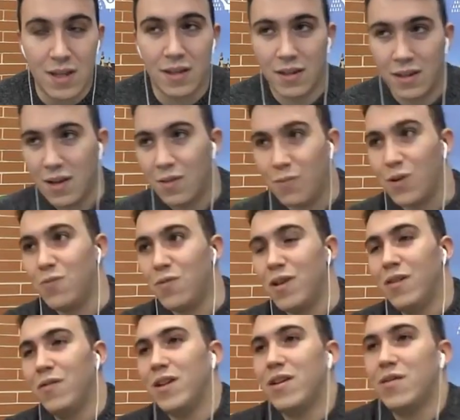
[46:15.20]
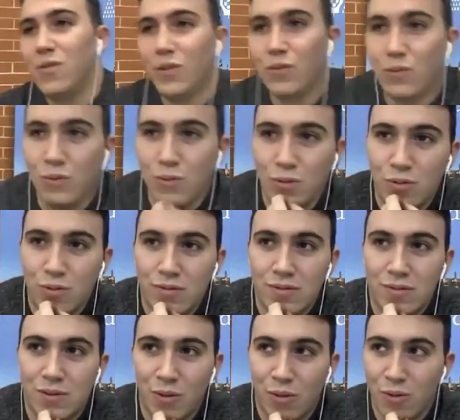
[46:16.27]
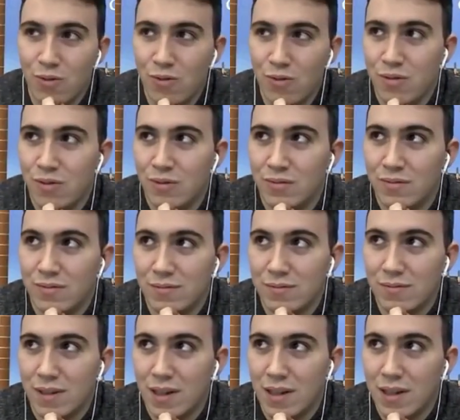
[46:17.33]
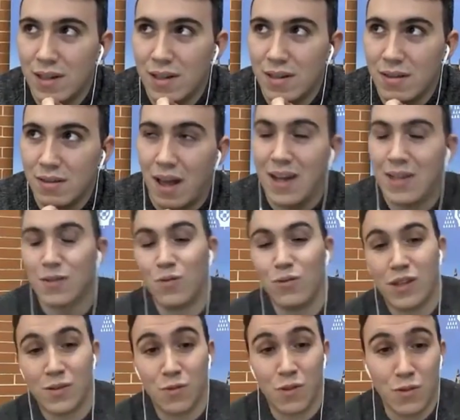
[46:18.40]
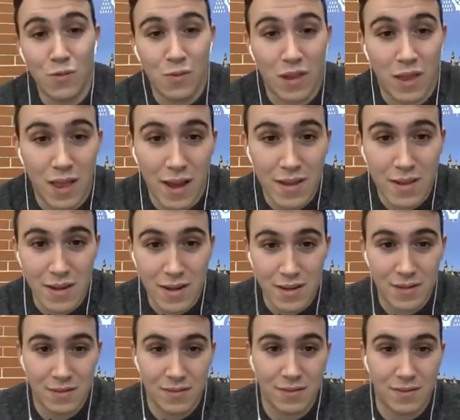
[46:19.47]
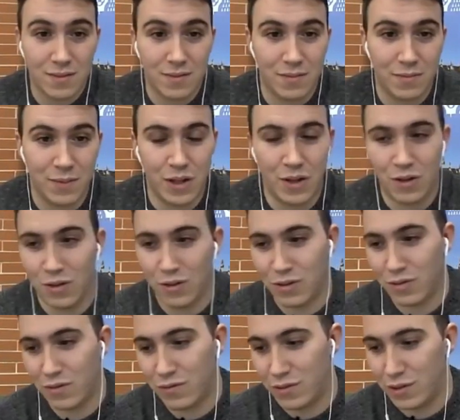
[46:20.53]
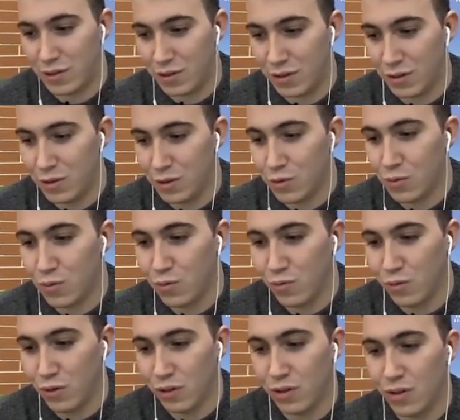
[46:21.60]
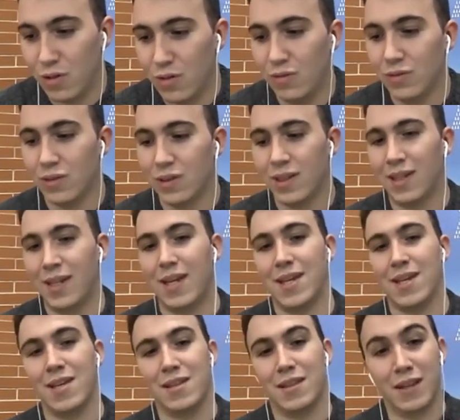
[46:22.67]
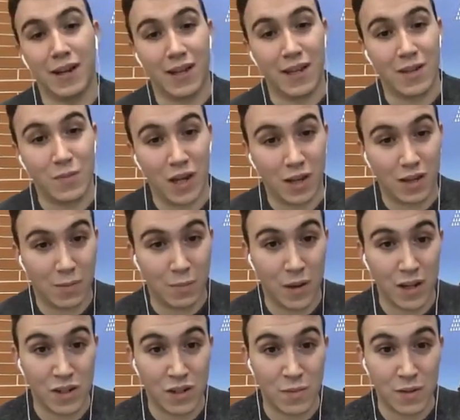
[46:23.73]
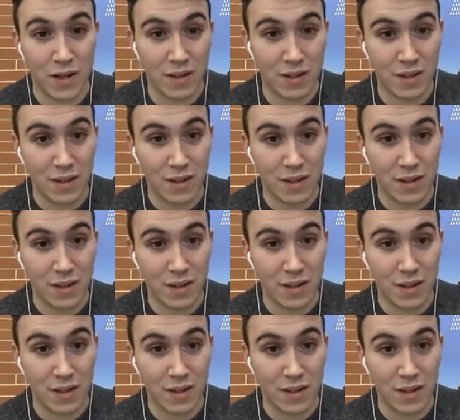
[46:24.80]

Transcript: Yeah, we will be able to do as good as we do with LiDAR, because for all those who don't know, in the academic benchmark,